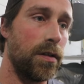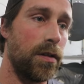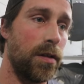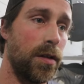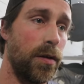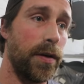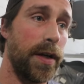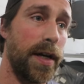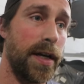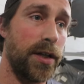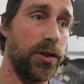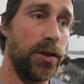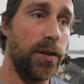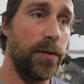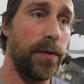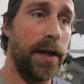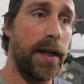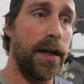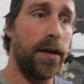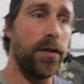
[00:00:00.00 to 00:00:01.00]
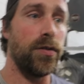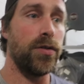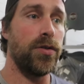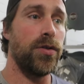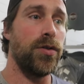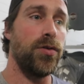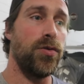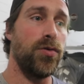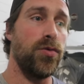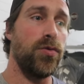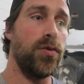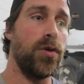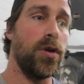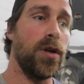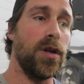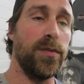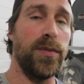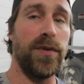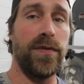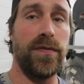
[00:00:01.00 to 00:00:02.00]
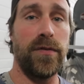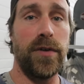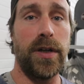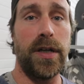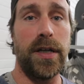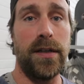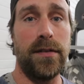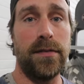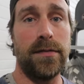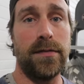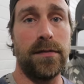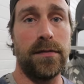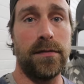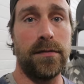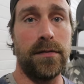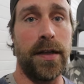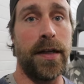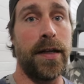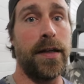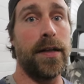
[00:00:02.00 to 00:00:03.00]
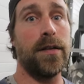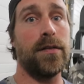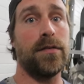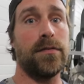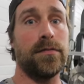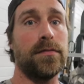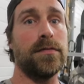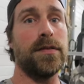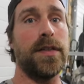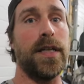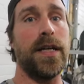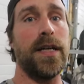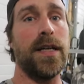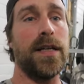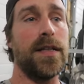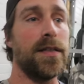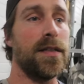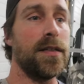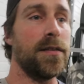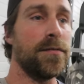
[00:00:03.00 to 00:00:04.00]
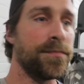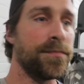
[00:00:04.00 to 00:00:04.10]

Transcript: So I actually went out to Harbor Freight. I know, take it easy.